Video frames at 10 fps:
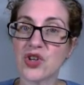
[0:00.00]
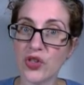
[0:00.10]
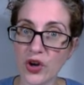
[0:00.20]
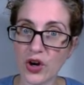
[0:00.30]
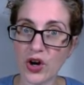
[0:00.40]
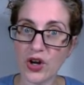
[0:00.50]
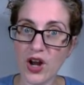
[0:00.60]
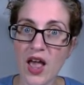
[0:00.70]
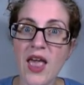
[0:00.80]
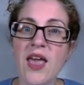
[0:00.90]
learn
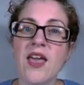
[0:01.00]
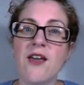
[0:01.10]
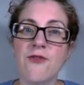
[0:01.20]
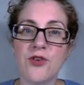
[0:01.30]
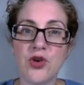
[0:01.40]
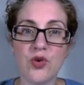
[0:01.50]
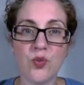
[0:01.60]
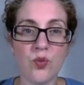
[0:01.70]
if you